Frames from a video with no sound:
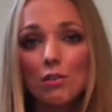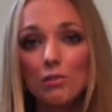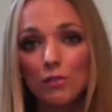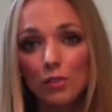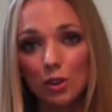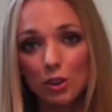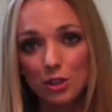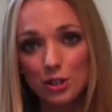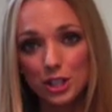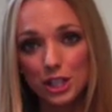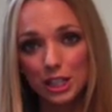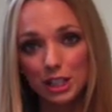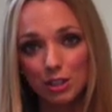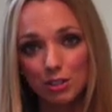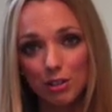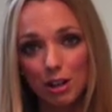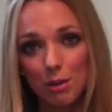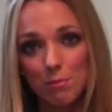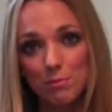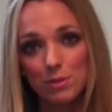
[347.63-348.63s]
14
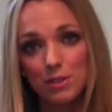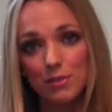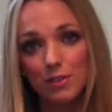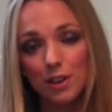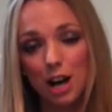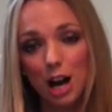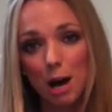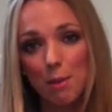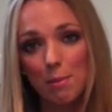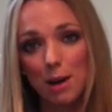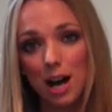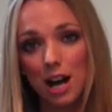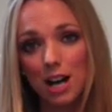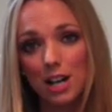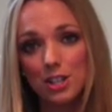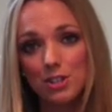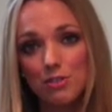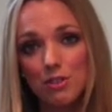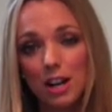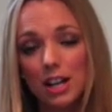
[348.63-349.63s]
grams of
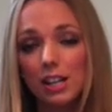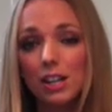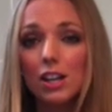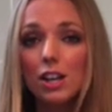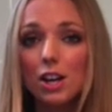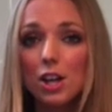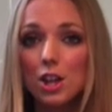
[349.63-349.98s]
carbohydrate,